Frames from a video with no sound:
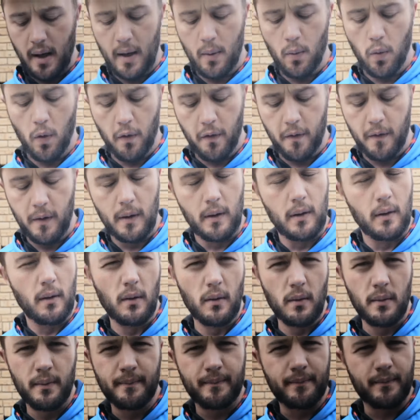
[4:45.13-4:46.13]
it will
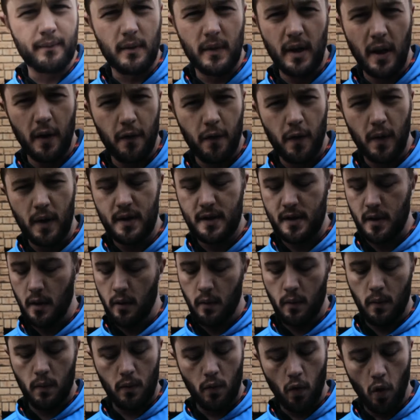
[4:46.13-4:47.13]
feel different.
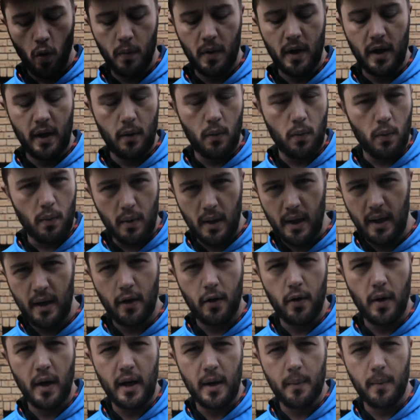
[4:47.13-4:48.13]
So normally in
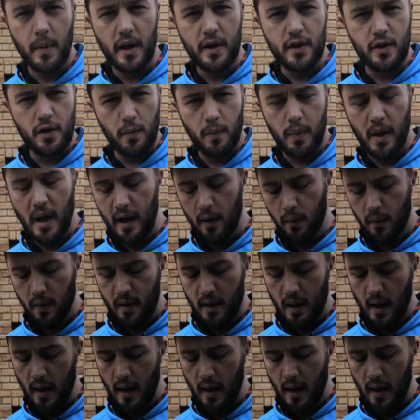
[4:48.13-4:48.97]
a cricket match you're playing with